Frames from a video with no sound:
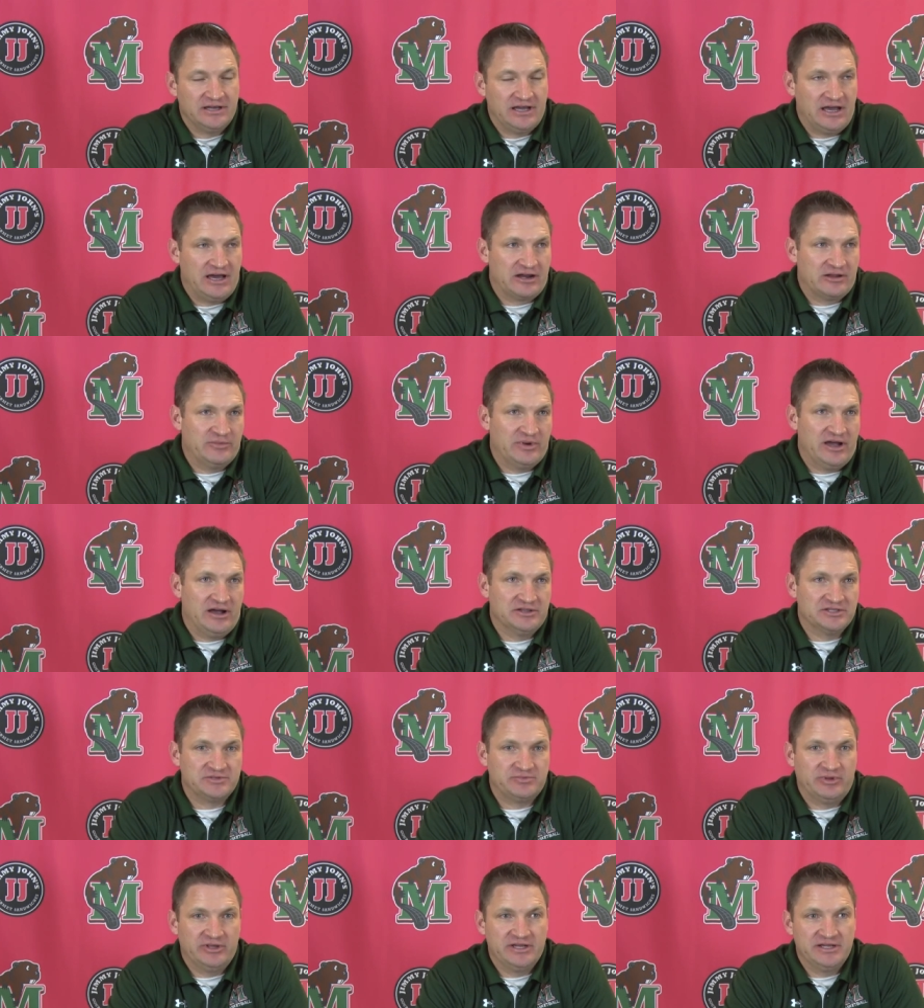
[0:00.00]
out of
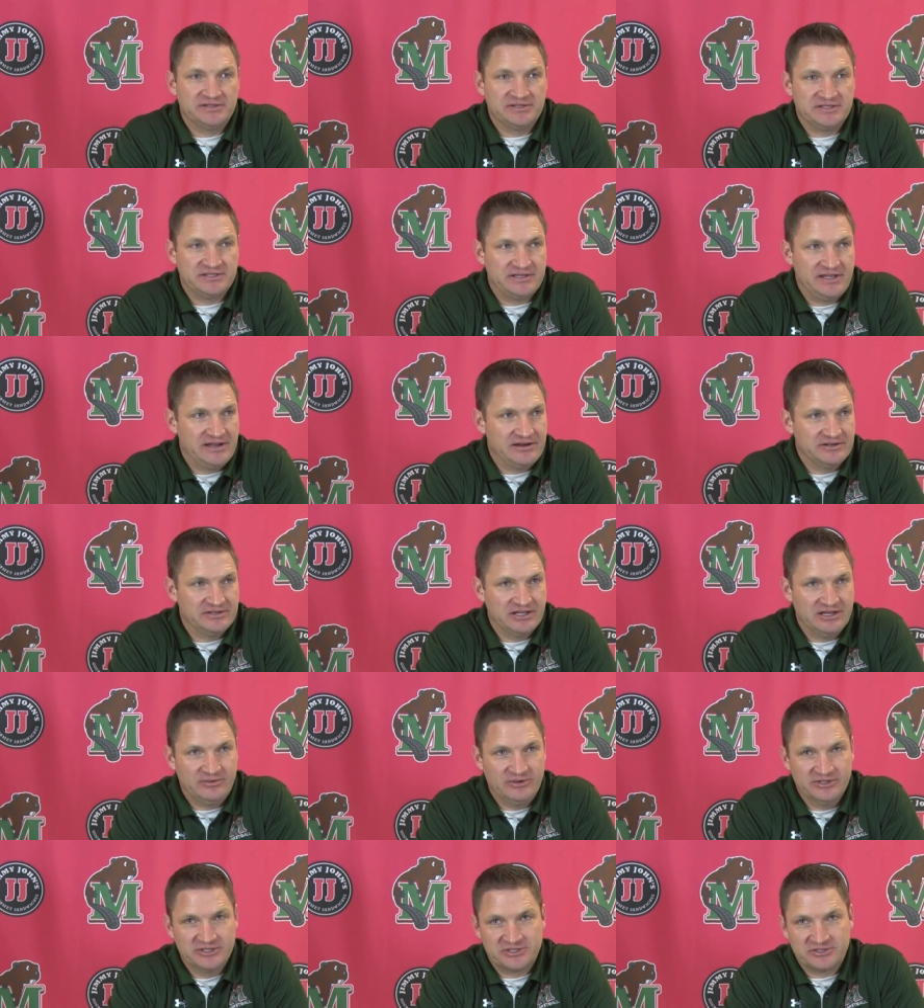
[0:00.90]
bounds plays, a staggered
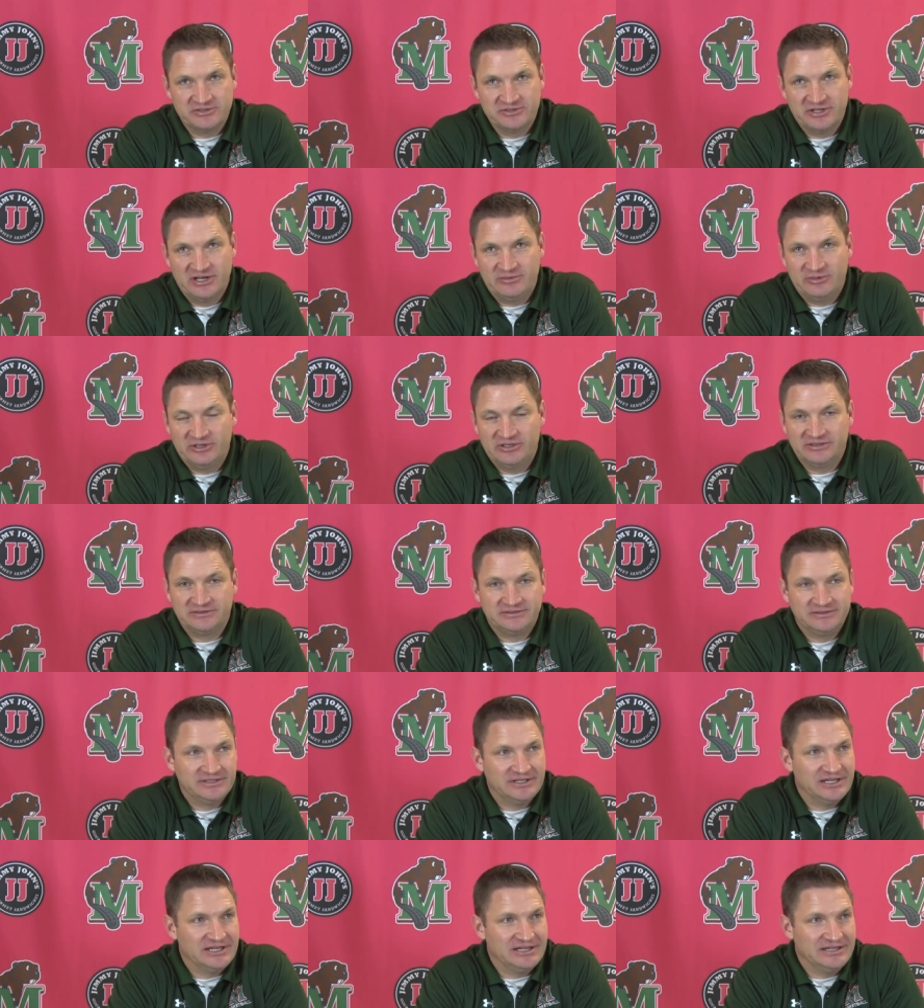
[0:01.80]
double, a true double,
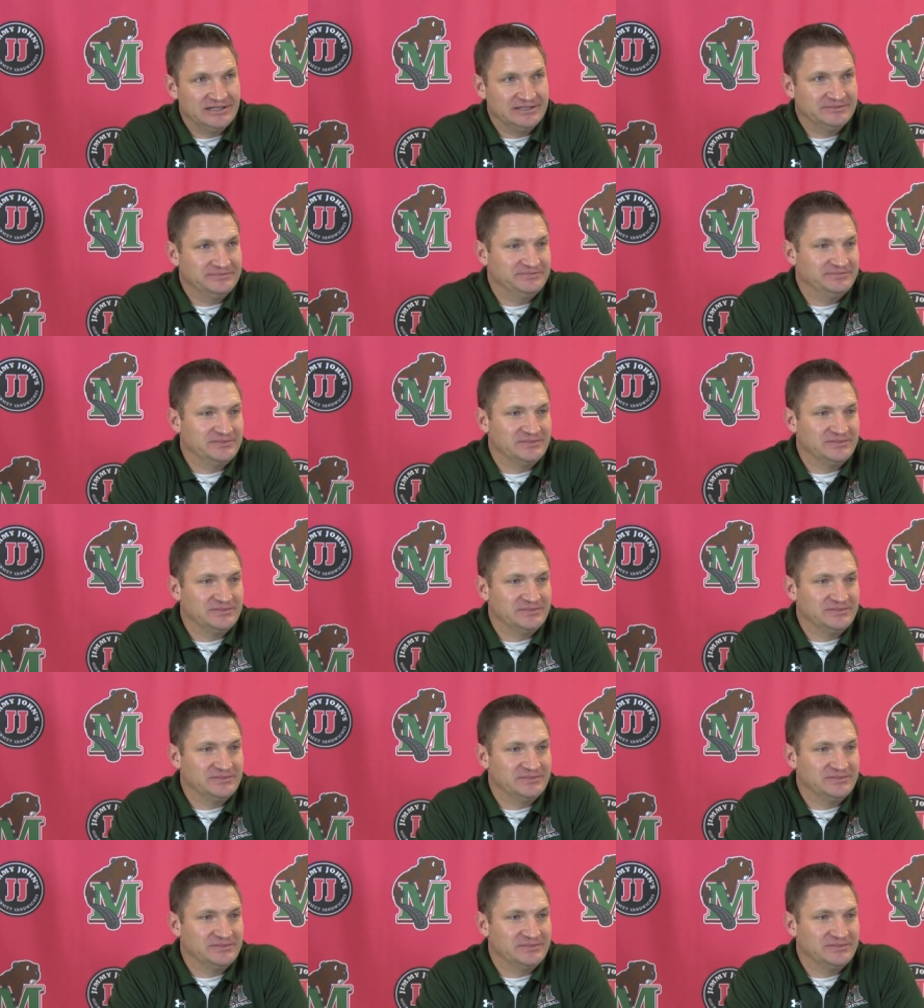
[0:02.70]
um,